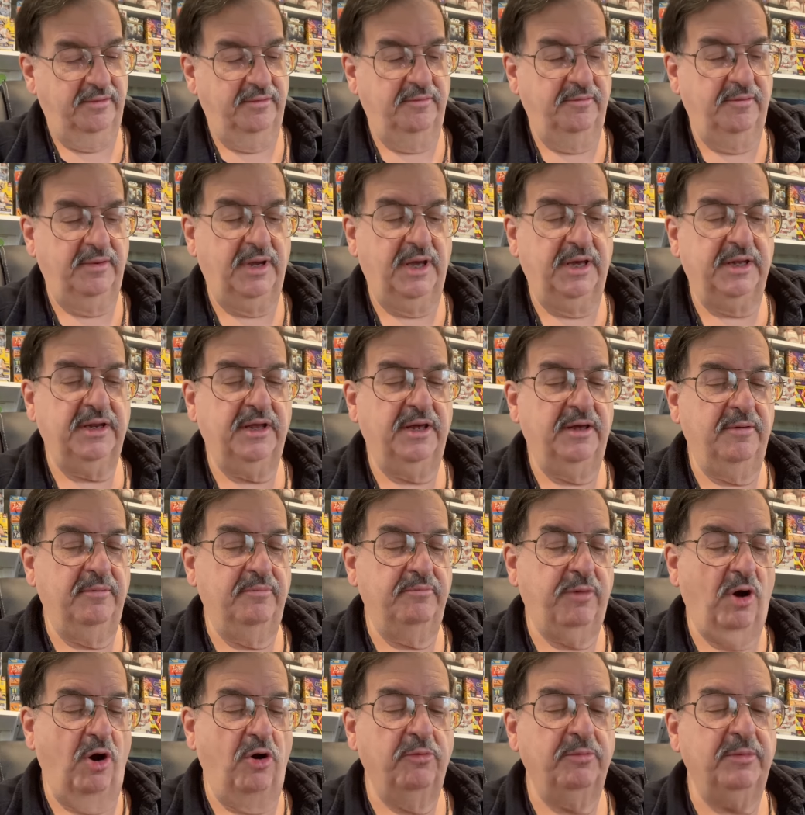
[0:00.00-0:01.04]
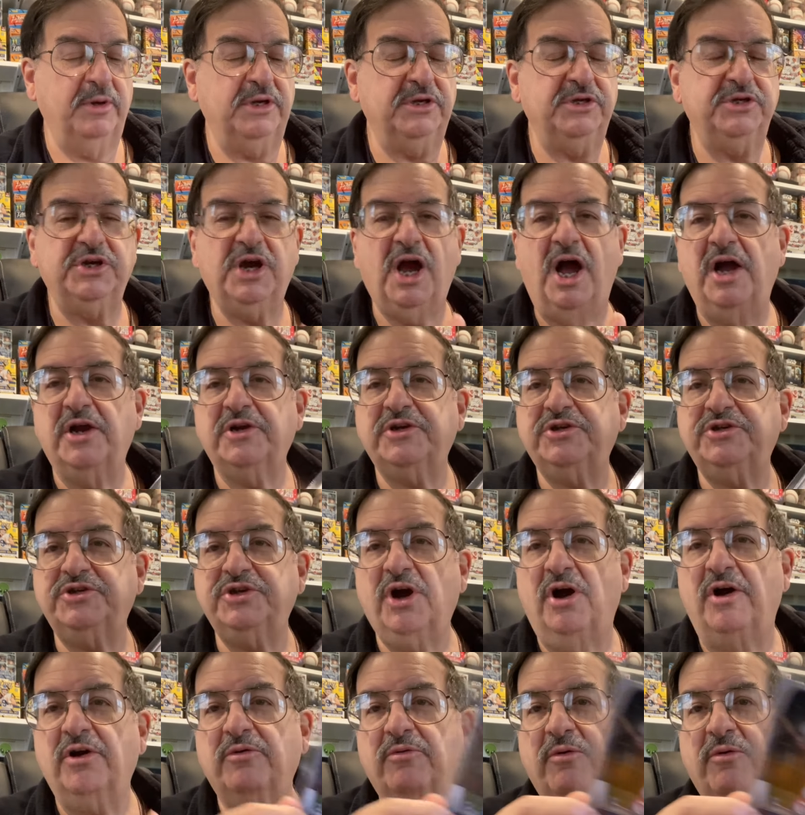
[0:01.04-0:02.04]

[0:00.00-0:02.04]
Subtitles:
We got a Bowman Josh Jung